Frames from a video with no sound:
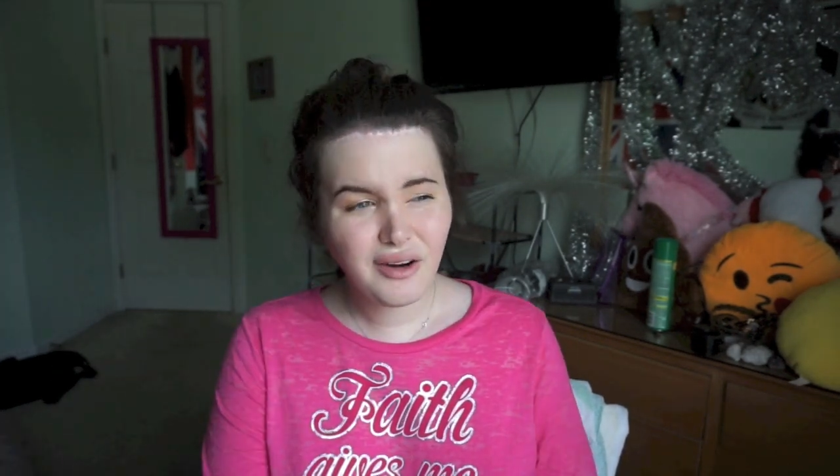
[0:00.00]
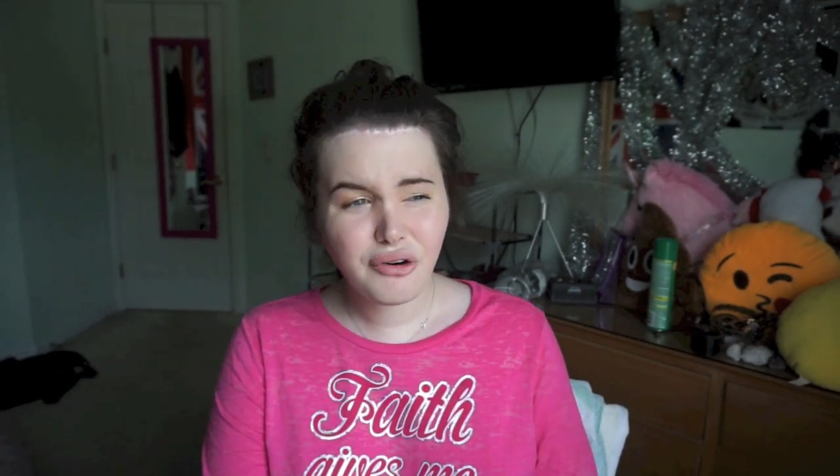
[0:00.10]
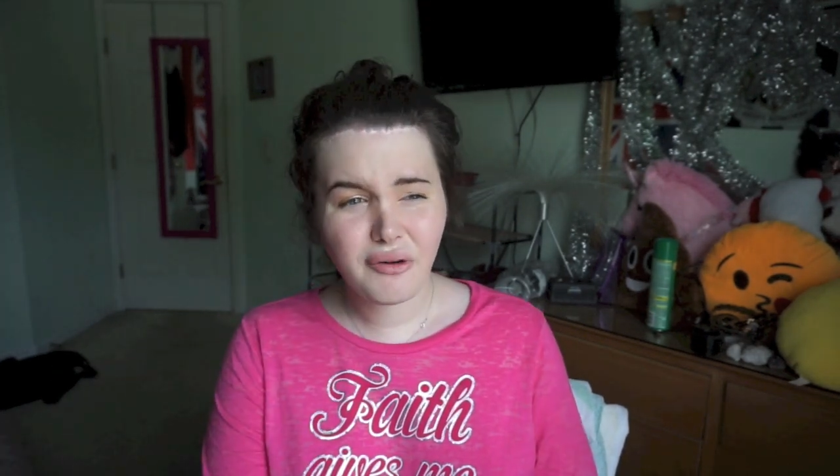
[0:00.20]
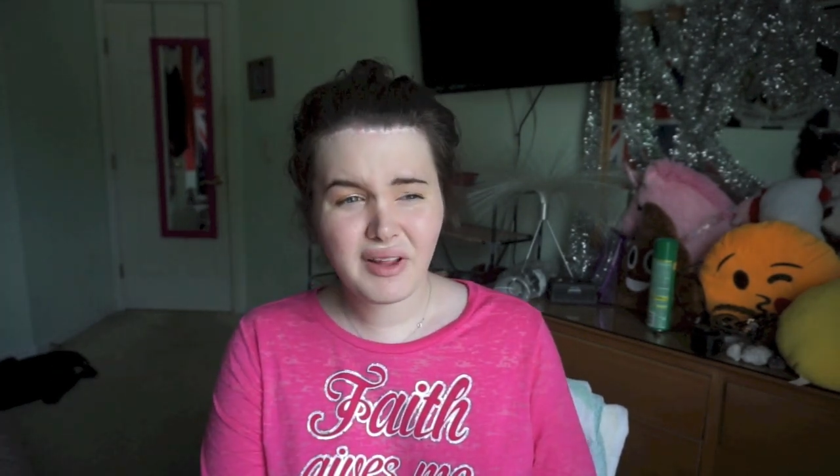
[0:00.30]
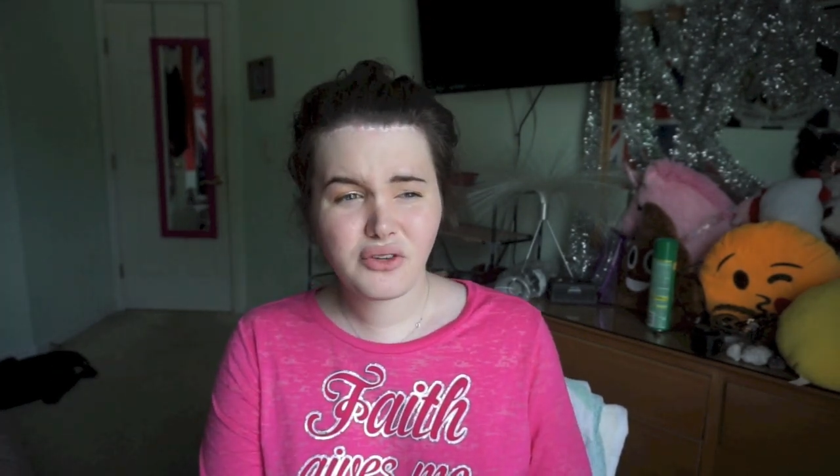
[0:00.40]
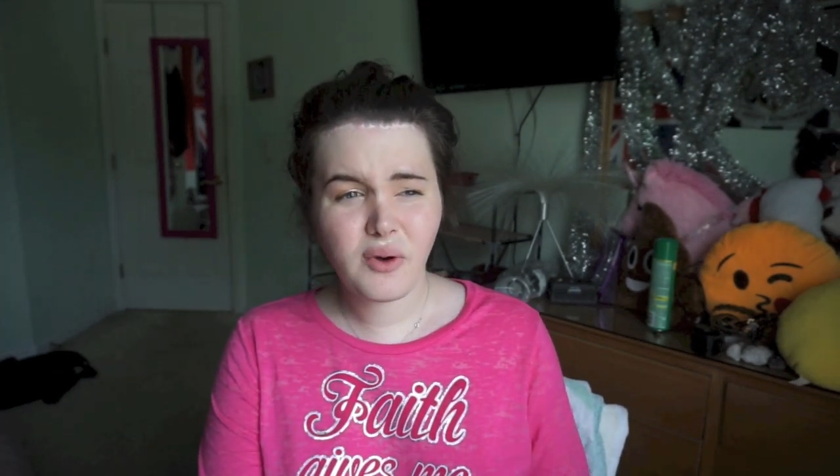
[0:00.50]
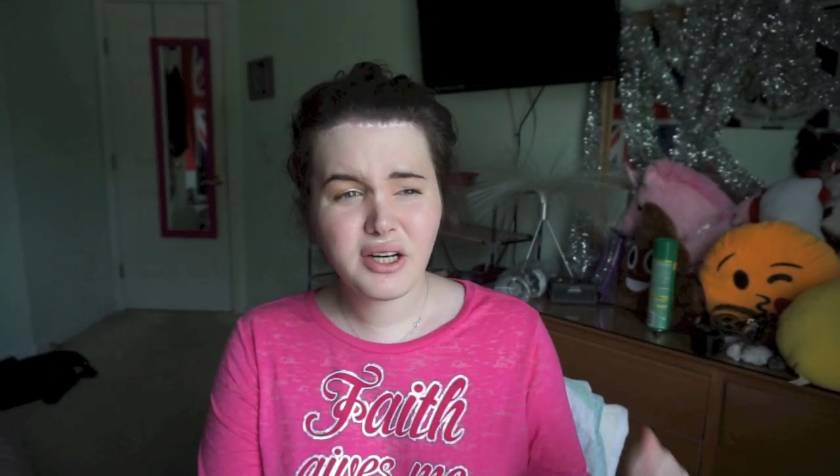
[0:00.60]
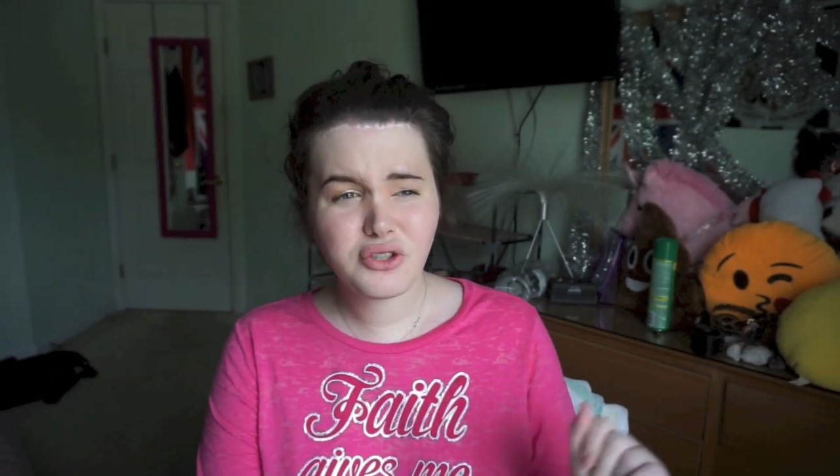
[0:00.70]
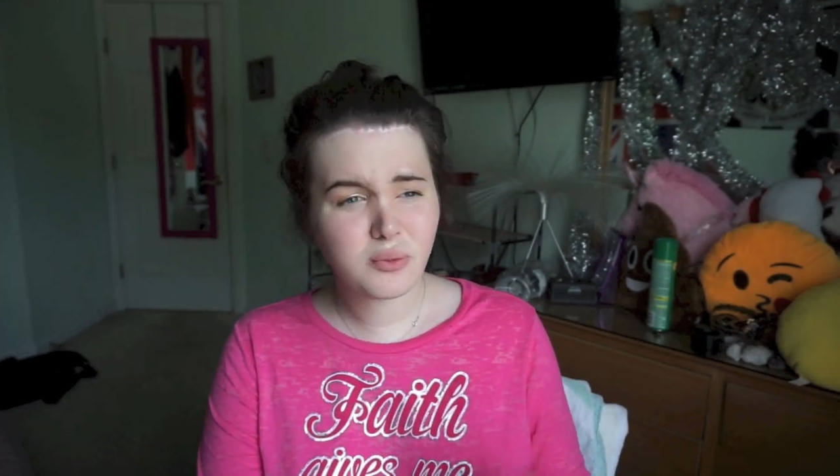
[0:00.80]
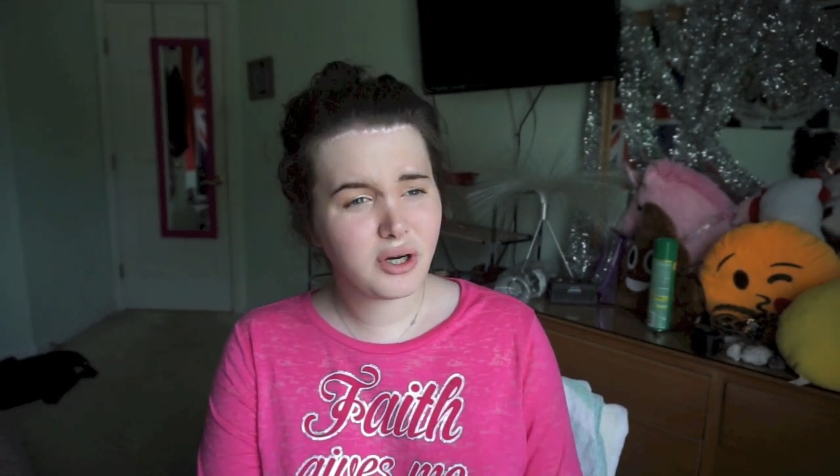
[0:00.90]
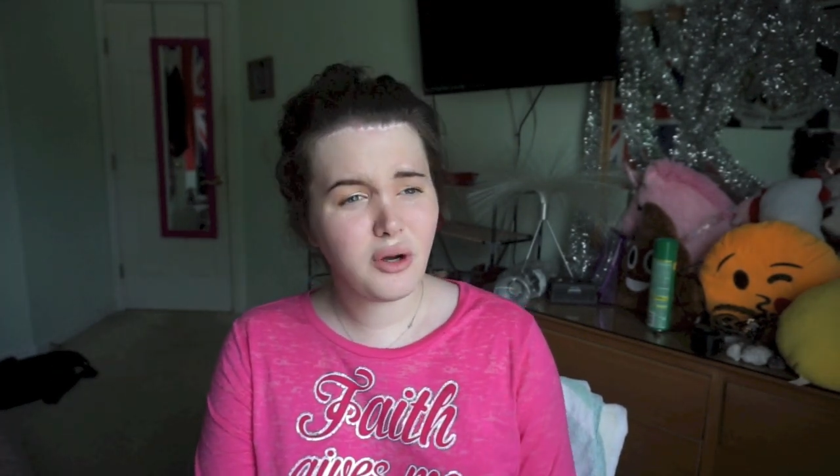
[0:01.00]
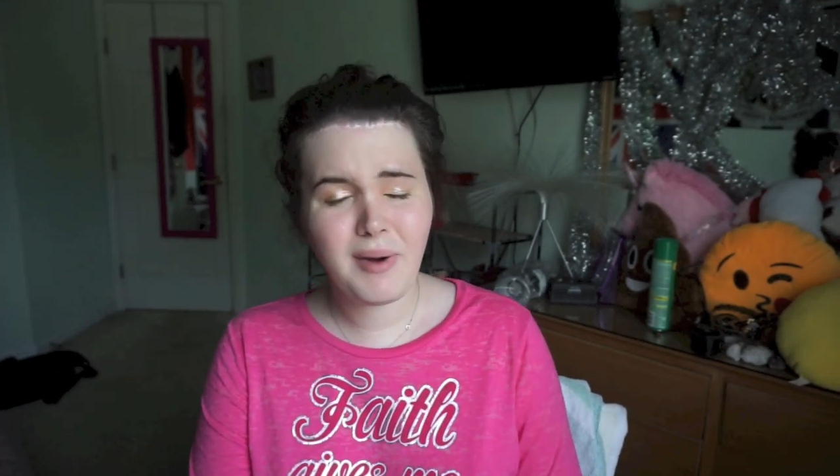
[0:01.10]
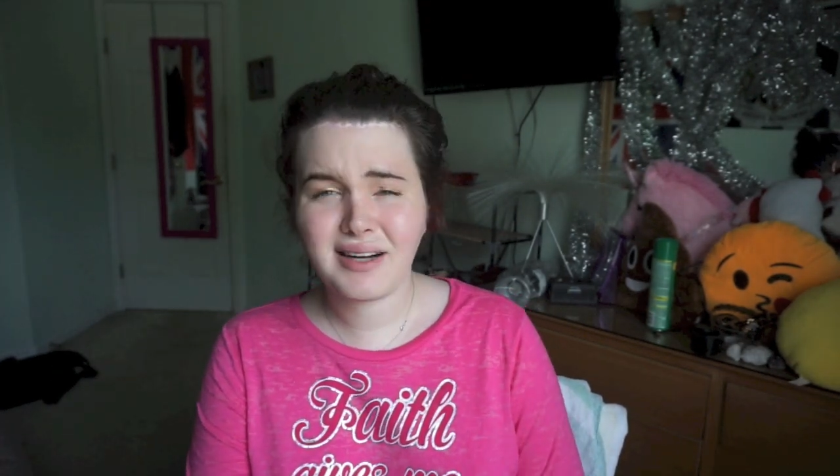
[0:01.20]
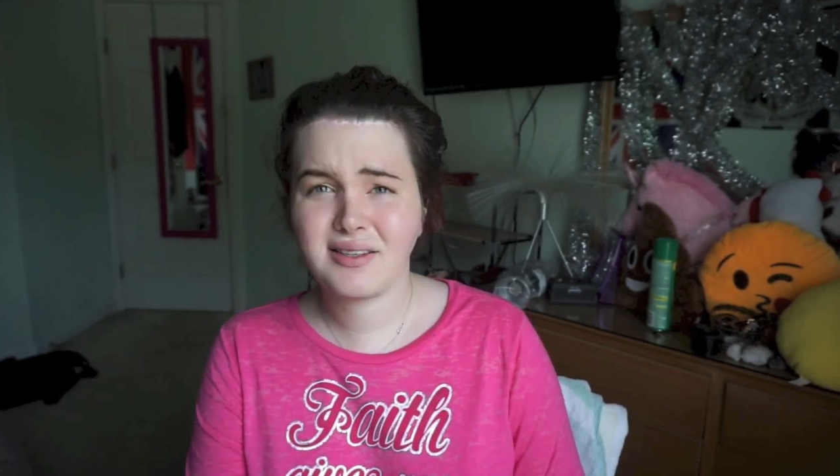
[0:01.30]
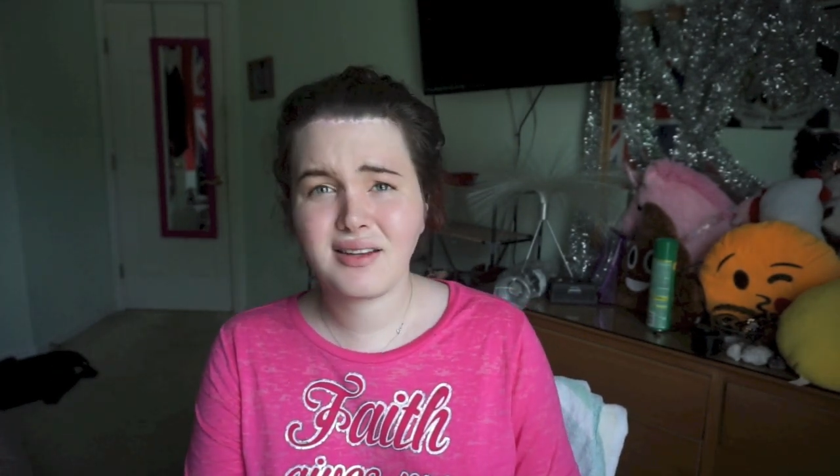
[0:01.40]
I don't know. That's why I just want to go back